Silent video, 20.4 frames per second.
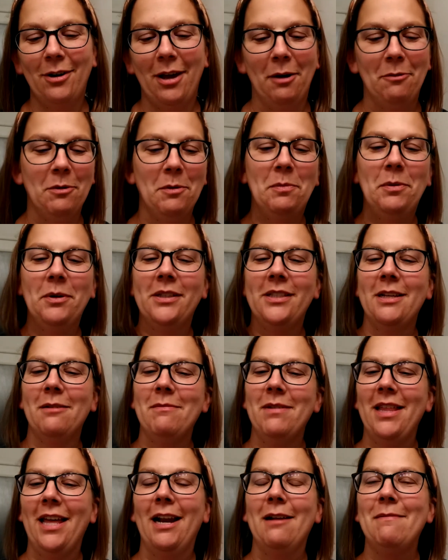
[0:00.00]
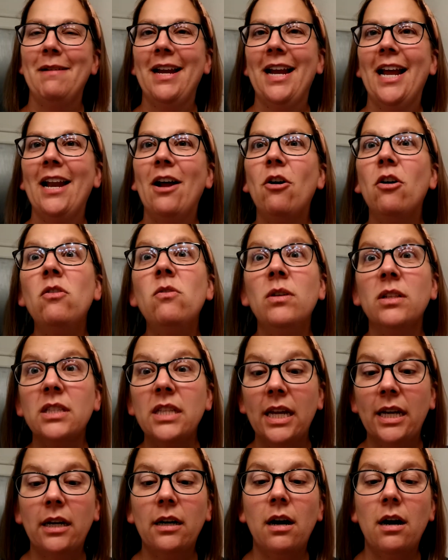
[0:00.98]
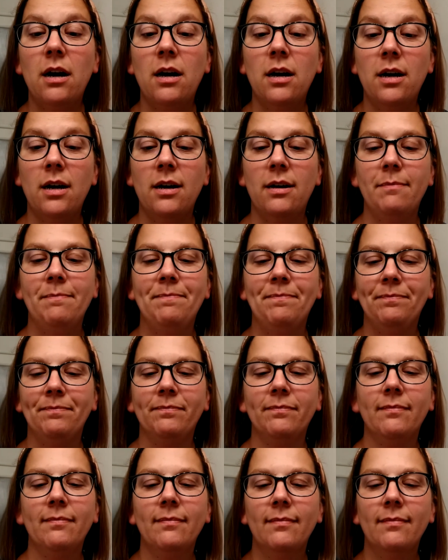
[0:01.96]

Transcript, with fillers: okay, we'll put some of that on my hand. Oh, it's like, um,